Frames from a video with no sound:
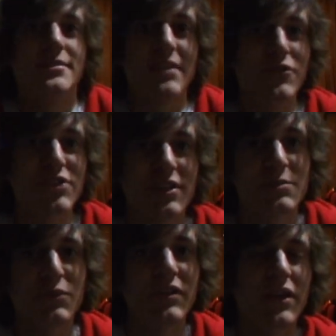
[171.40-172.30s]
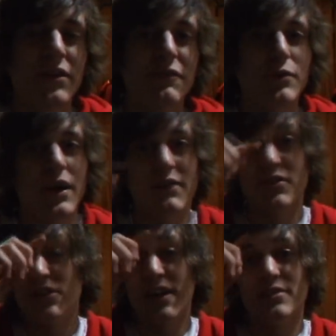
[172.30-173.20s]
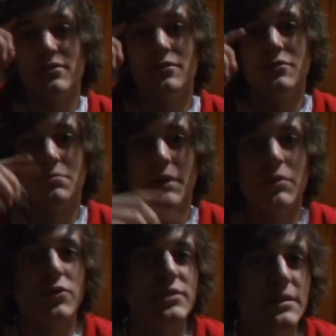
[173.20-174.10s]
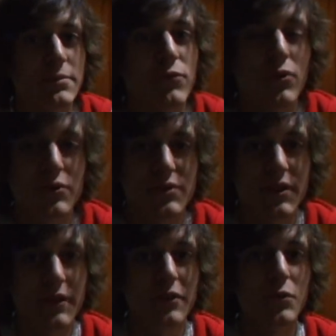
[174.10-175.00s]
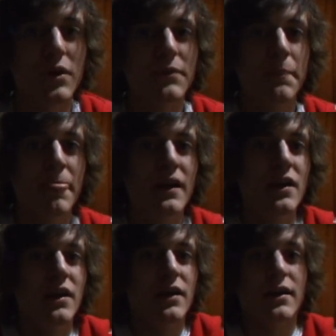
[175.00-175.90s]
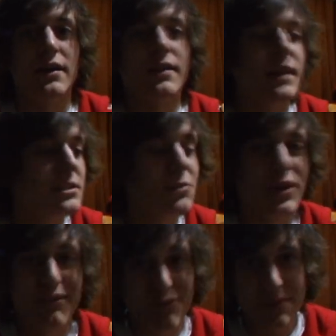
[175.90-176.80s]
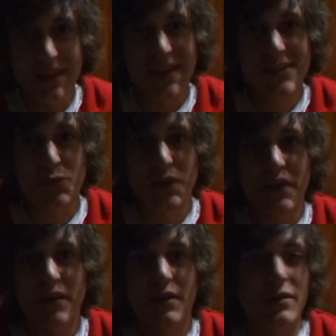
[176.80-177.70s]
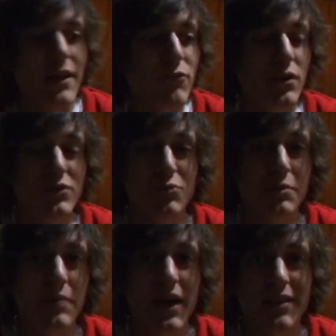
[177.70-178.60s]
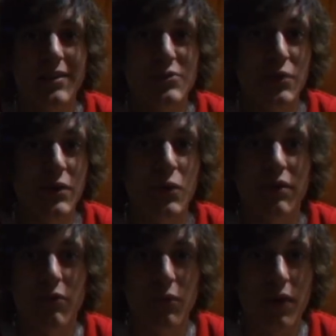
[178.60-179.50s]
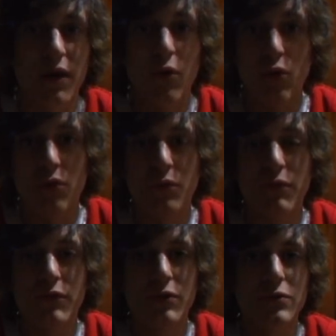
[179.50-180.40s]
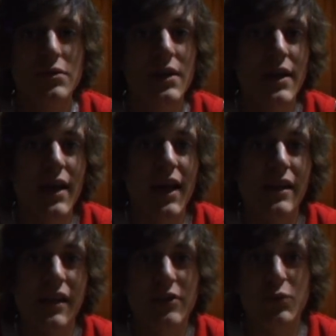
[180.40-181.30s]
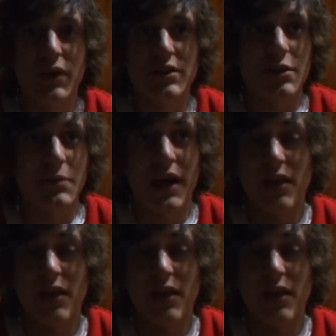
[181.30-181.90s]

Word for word: So definitely check this movie out if you have the chance to. Maybe go see it before you see the new one uh, that's about it for me this week. Everyone else will be back this week with their uh, horror reviews, and next week is going to be